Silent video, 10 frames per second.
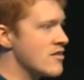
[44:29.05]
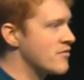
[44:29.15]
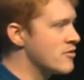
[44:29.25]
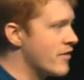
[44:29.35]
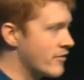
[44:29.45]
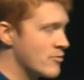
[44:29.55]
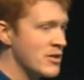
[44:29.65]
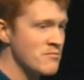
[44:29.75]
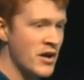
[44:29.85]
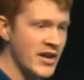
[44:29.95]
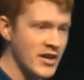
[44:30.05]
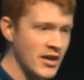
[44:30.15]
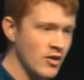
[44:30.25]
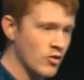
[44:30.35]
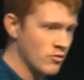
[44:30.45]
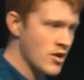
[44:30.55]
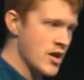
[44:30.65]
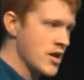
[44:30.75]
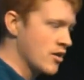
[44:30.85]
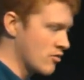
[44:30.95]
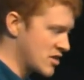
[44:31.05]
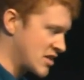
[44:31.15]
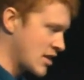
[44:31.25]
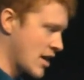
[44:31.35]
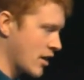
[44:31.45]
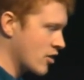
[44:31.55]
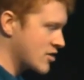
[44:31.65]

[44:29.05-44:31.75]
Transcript: If you've ever been biking or running or sledding or